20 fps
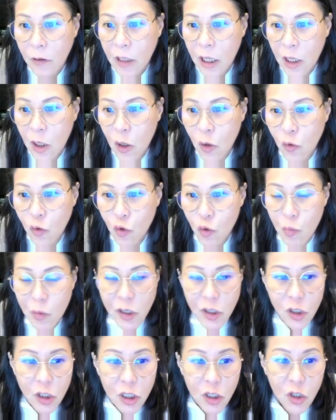Thank you so
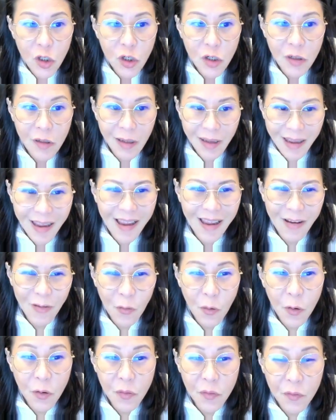much, teacher. I
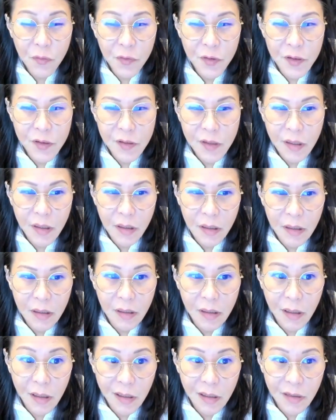warn you first. Ah,
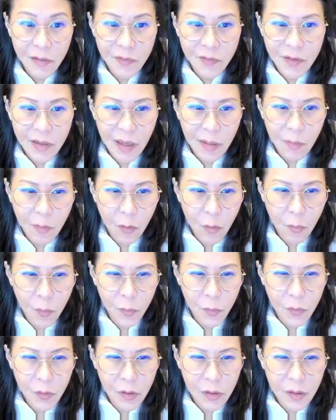ah love scam.
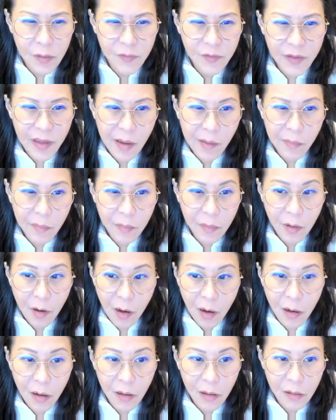Cambodia love scam. Ah,
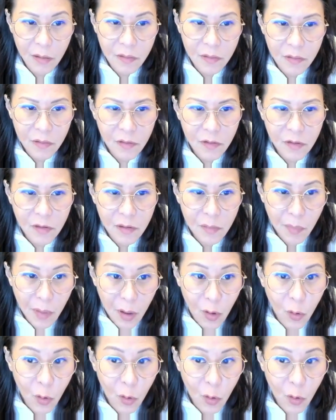so you don't mind